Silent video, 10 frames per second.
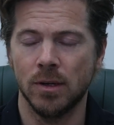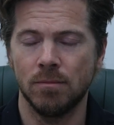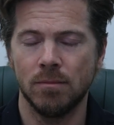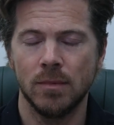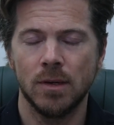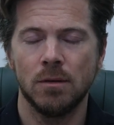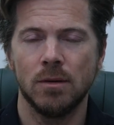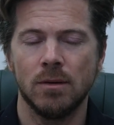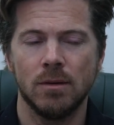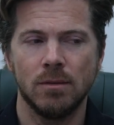
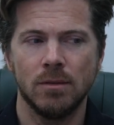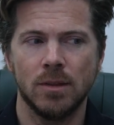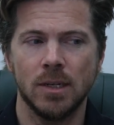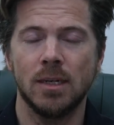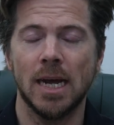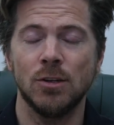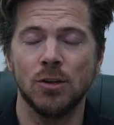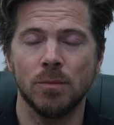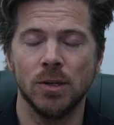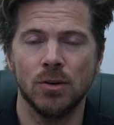the
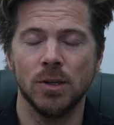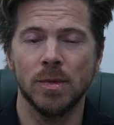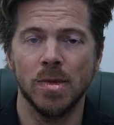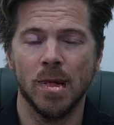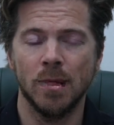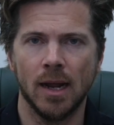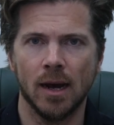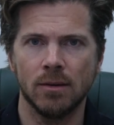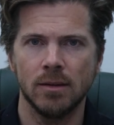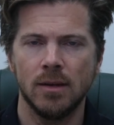desktop that you're looking at
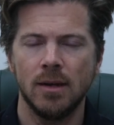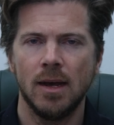now.